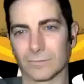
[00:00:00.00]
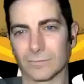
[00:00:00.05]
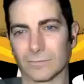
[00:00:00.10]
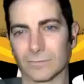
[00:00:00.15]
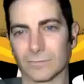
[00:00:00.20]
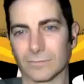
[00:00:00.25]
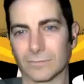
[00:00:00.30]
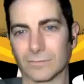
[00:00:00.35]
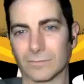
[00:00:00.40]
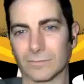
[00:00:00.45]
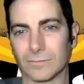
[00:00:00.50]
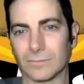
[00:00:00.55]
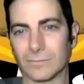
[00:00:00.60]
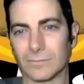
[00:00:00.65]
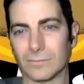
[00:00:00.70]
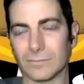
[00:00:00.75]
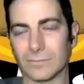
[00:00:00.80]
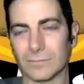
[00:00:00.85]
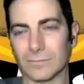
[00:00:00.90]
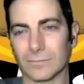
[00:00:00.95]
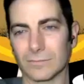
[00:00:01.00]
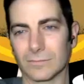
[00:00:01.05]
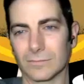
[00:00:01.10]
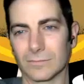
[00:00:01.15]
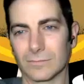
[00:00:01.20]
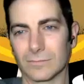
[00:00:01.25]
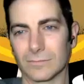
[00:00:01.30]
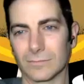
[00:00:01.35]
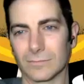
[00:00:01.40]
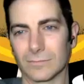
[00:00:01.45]

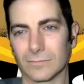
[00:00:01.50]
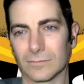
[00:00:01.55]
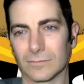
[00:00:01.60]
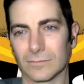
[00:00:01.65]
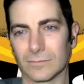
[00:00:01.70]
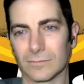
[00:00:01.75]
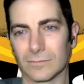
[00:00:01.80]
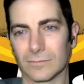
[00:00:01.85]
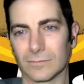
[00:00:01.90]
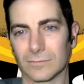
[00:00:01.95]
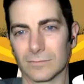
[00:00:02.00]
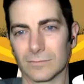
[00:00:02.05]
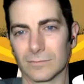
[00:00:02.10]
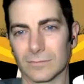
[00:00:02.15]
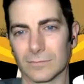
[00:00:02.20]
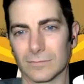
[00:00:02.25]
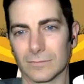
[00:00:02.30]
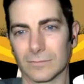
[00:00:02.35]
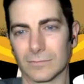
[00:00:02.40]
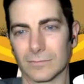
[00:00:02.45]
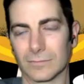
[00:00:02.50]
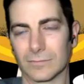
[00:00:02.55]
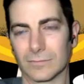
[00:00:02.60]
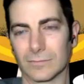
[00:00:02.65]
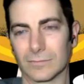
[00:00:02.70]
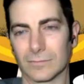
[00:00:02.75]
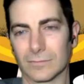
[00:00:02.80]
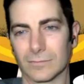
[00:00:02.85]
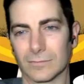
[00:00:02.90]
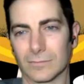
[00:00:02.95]

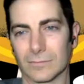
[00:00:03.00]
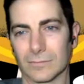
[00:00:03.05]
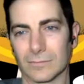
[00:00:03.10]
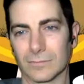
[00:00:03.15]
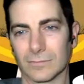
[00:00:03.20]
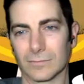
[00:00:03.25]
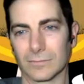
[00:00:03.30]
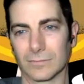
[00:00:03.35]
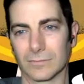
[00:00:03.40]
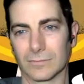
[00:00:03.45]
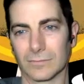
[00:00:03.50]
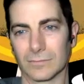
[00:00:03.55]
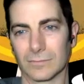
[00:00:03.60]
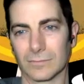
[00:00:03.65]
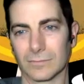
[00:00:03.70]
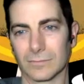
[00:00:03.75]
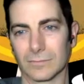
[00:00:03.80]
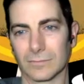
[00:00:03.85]
(silent)